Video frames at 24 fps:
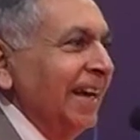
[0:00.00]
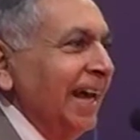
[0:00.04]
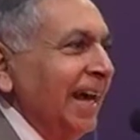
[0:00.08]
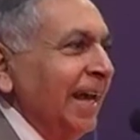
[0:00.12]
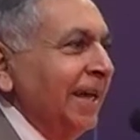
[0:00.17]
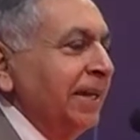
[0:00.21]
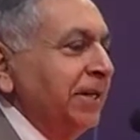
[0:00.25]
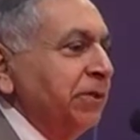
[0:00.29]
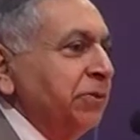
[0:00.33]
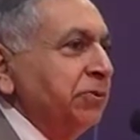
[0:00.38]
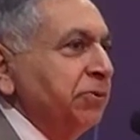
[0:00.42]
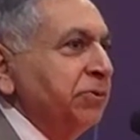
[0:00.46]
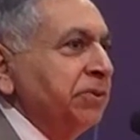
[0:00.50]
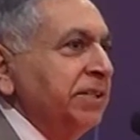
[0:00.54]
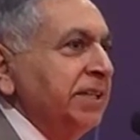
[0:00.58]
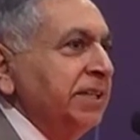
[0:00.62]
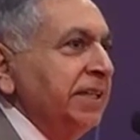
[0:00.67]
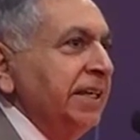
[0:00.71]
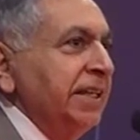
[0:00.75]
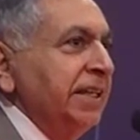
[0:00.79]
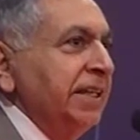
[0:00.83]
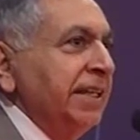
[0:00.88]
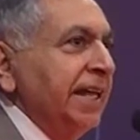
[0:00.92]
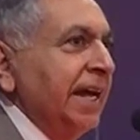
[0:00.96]
And to
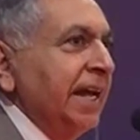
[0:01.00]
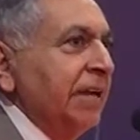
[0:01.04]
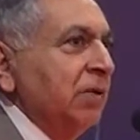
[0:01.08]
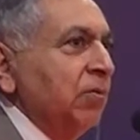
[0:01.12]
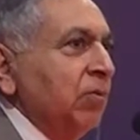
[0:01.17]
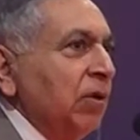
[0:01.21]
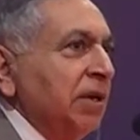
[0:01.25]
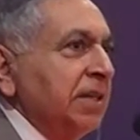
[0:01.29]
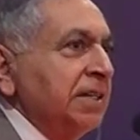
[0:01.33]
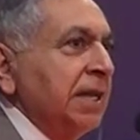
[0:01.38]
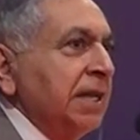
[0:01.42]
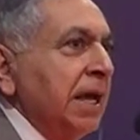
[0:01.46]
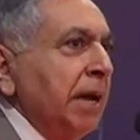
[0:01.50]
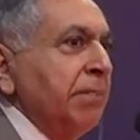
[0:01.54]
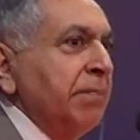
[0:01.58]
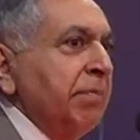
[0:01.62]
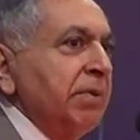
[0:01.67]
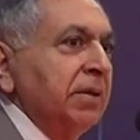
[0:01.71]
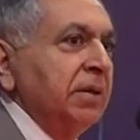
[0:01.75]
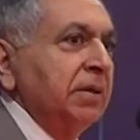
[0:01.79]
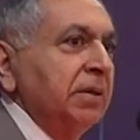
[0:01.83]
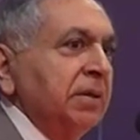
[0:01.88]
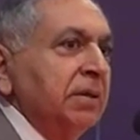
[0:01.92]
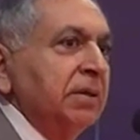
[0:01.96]
see that what has
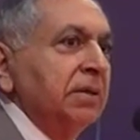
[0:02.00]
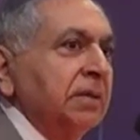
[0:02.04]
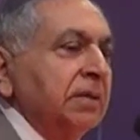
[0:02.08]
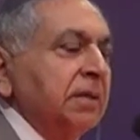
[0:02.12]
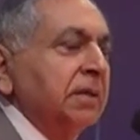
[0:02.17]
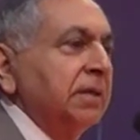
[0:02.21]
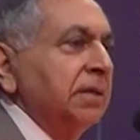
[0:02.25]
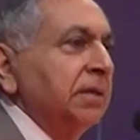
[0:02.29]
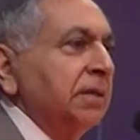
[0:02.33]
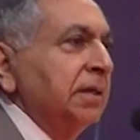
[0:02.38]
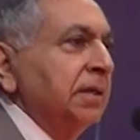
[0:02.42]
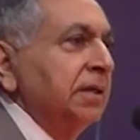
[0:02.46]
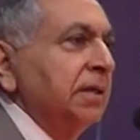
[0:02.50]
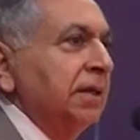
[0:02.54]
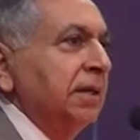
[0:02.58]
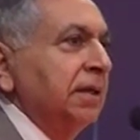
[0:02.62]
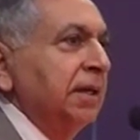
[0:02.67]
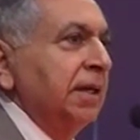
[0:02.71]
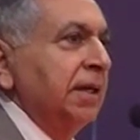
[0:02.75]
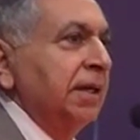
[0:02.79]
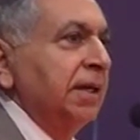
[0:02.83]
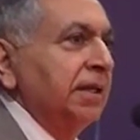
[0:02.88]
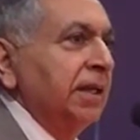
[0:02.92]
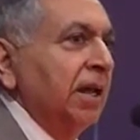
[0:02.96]
happened
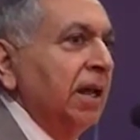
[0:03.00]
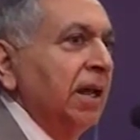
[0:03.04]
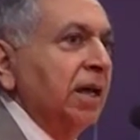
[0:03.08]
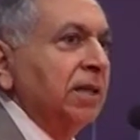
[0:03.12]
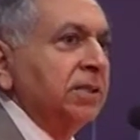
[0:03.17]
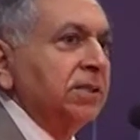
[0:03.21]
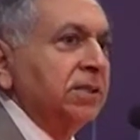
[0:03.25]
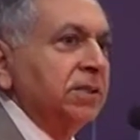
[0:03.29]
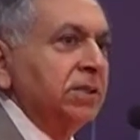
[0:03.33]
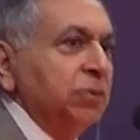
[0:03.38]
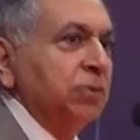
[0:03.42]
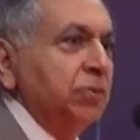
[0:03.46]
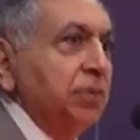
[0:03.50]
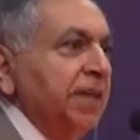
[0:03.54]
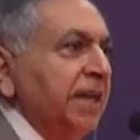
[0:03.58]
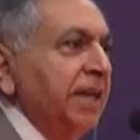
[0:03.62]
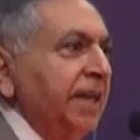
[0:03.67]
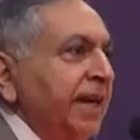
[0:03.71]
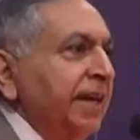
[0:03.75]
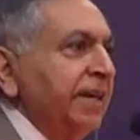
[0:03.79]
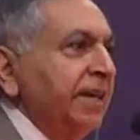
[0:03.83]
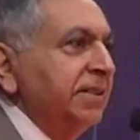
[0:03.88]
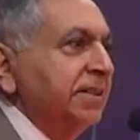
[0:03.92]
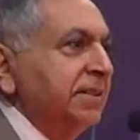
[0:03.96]
in the last two
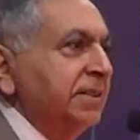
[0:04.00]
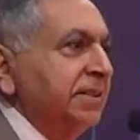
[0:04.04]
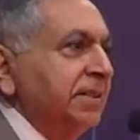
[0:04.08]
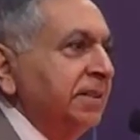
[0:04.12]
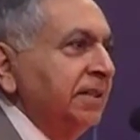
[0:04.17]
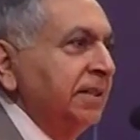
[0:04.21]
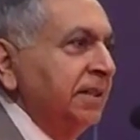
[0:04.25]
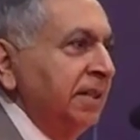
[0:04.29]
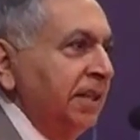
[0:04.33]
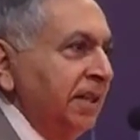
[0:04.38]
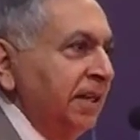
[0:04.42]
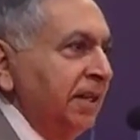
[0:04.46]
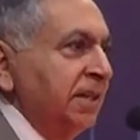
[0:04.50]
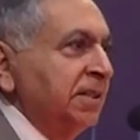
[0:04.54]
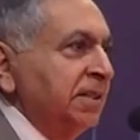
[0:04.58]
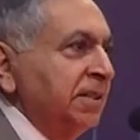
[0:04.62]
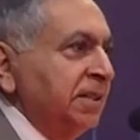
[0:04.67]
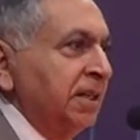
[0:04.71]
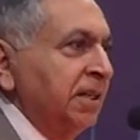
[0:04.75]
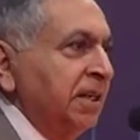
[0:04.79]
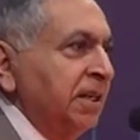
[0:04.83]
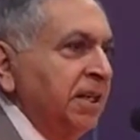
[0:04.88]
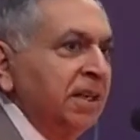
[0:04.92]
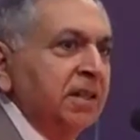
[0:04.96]
decades in the
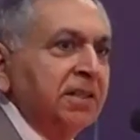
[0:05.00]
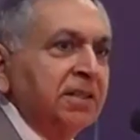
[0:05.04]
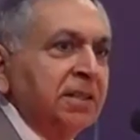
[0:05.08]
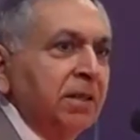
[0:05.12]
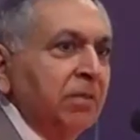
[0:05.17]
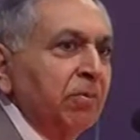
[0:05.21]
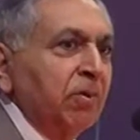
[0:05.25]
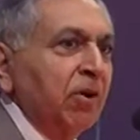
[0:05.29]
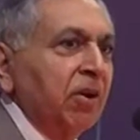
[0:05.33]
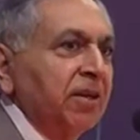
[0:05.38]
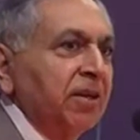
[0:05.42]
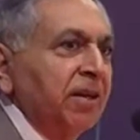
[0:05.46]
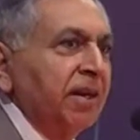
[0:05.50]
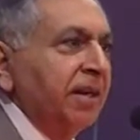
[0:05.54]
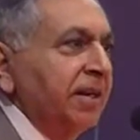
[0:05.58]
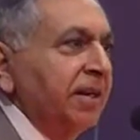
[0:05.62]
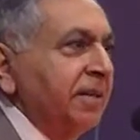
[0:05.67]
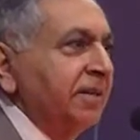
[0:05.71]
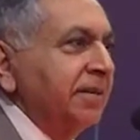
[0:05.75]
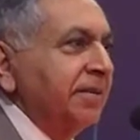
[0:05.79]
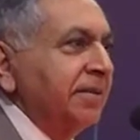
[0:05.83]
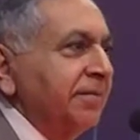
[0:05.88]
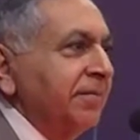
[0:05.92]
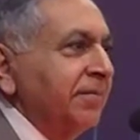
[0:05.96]
Indian subcontinent.